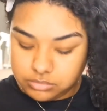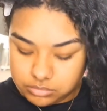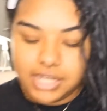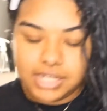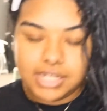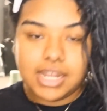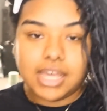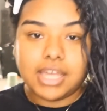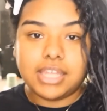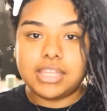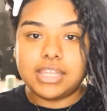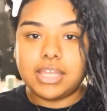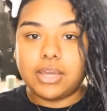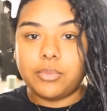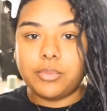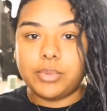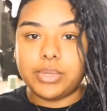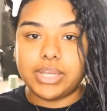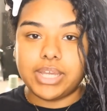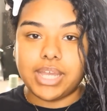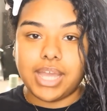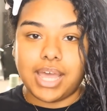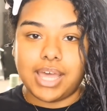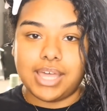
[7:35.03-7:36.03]
Now that
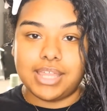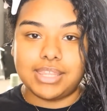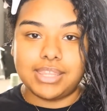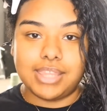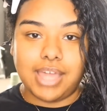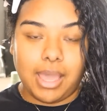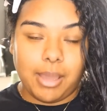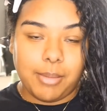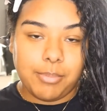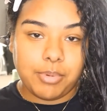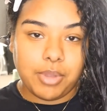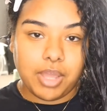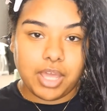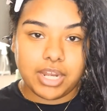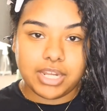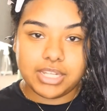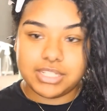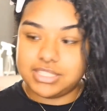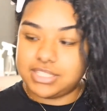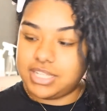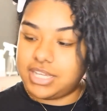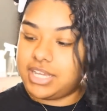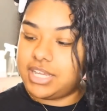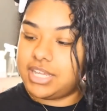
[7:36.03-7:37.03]
we got that
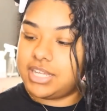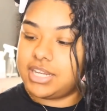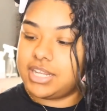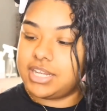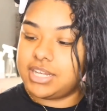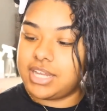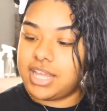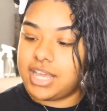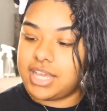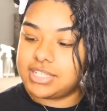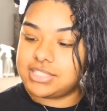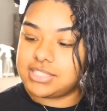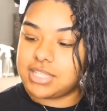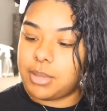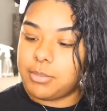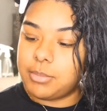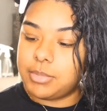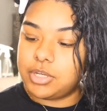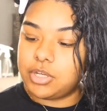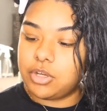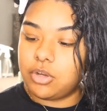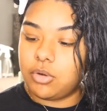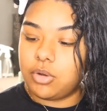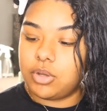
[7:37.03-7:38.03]
product in, next I'm
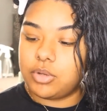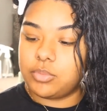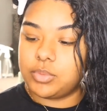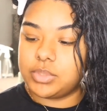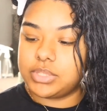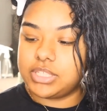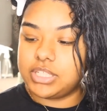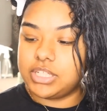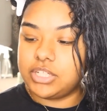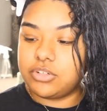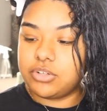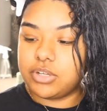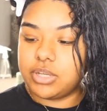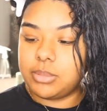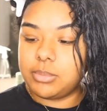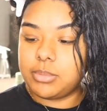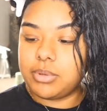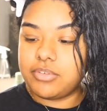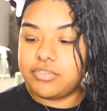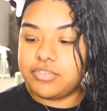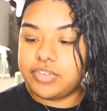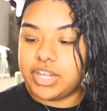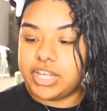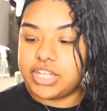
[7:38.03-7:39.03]
going to go in with the
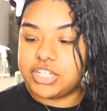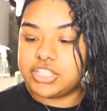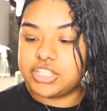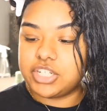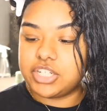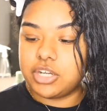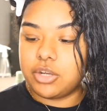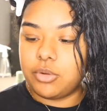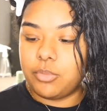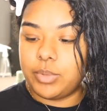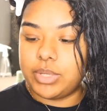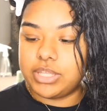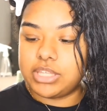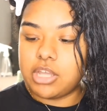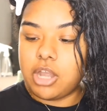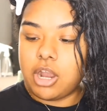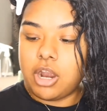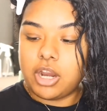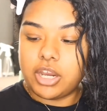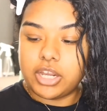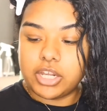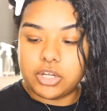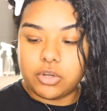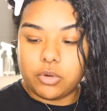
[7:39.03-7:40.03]
Cream of Nature with
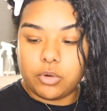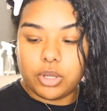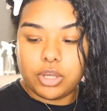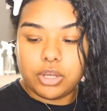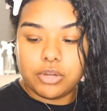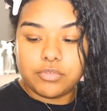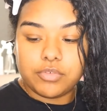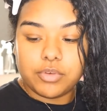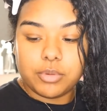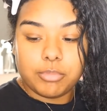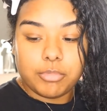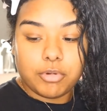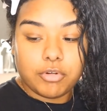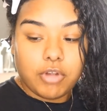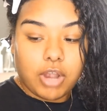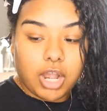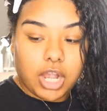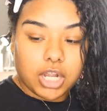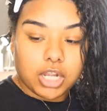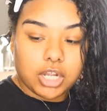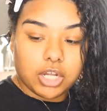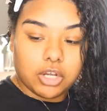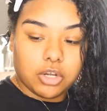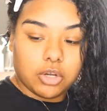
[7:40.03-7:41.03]
Argan Oil from
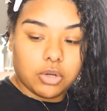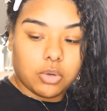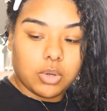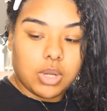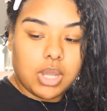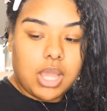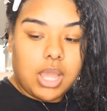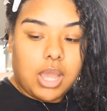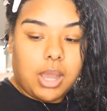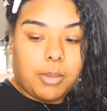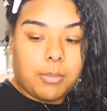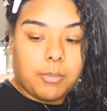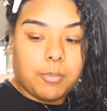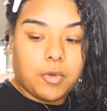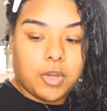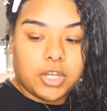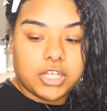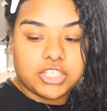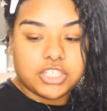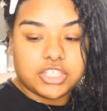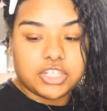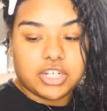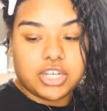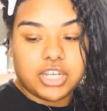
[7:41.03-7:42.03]
Morocco
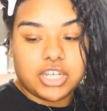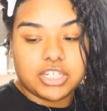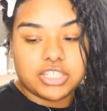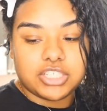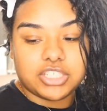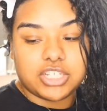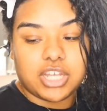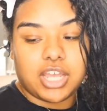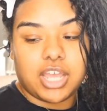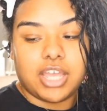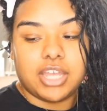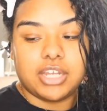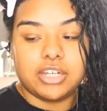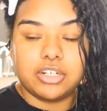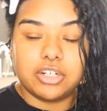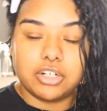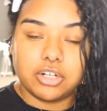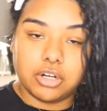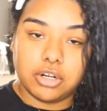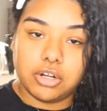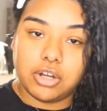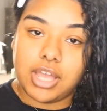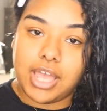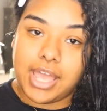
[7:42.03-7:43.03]
Moisture and Shine
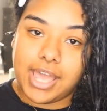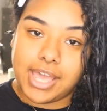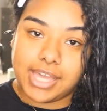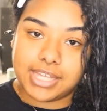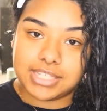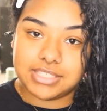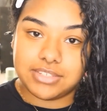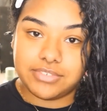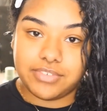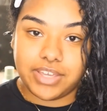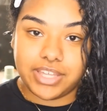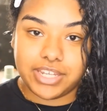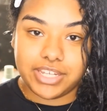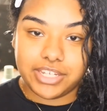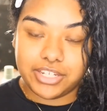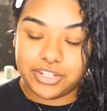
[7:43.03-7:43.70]
Curl Activating